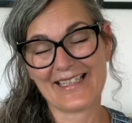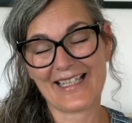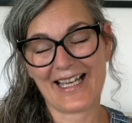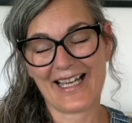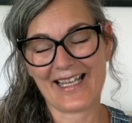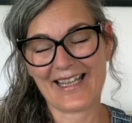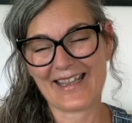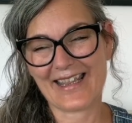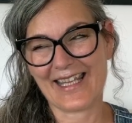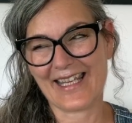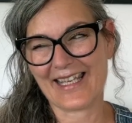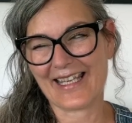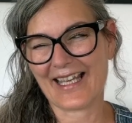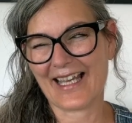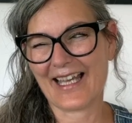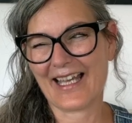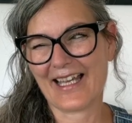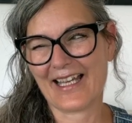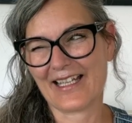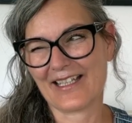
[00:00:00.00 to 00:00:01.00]
I think
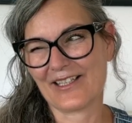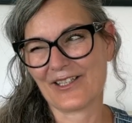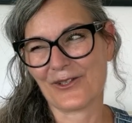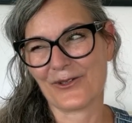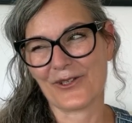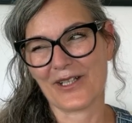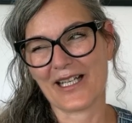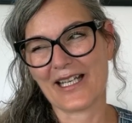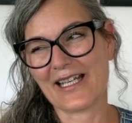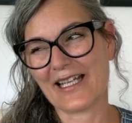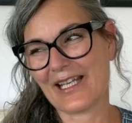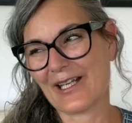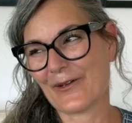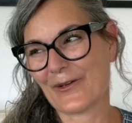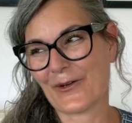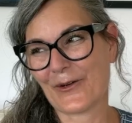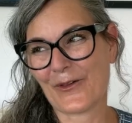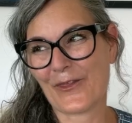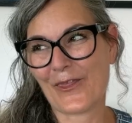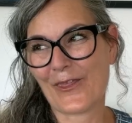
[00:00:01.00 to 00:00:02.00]
I had 20
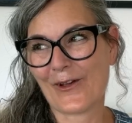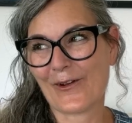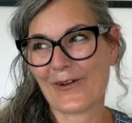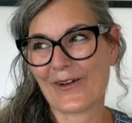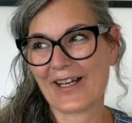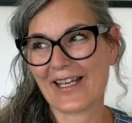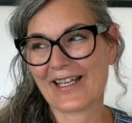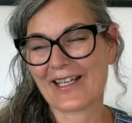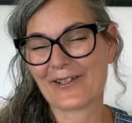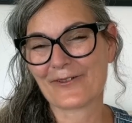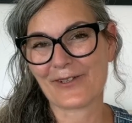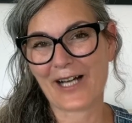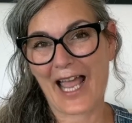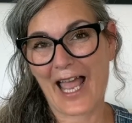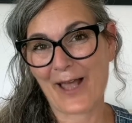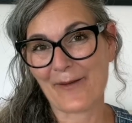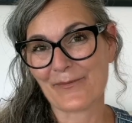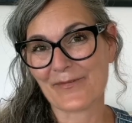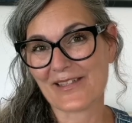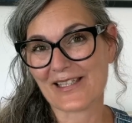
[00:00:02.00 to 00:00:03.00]
or 30
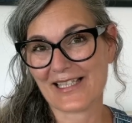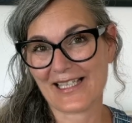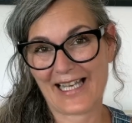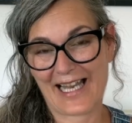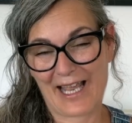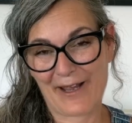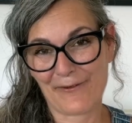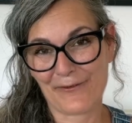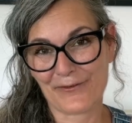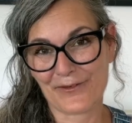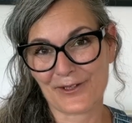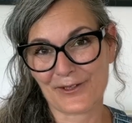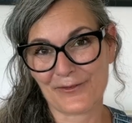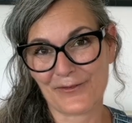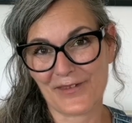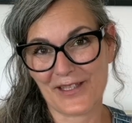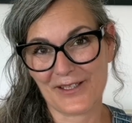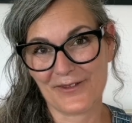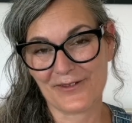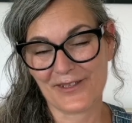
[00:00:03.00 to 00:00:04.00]
grams left
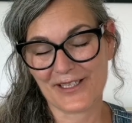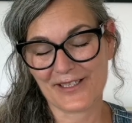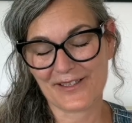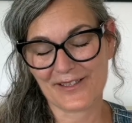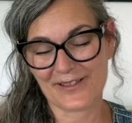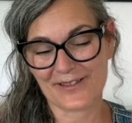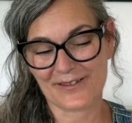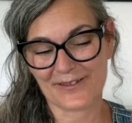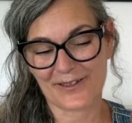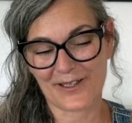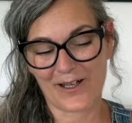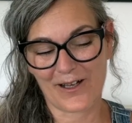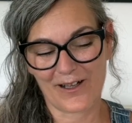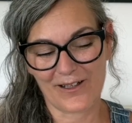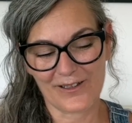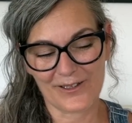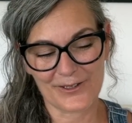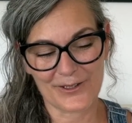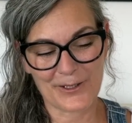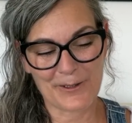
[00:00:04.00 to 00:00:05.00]
of the original
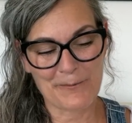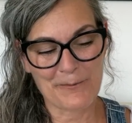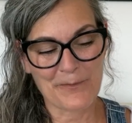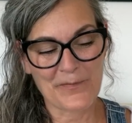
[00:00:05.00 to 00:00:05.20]
color.